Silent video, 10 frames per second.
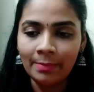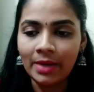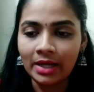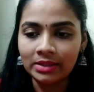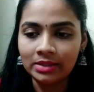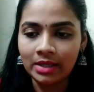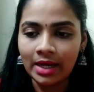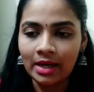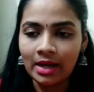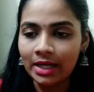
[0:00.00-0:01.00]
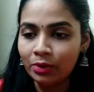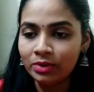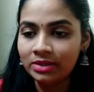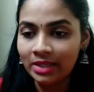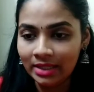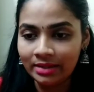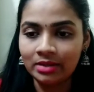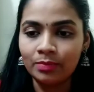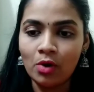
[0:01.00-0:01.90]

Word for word: but uh, I don't think the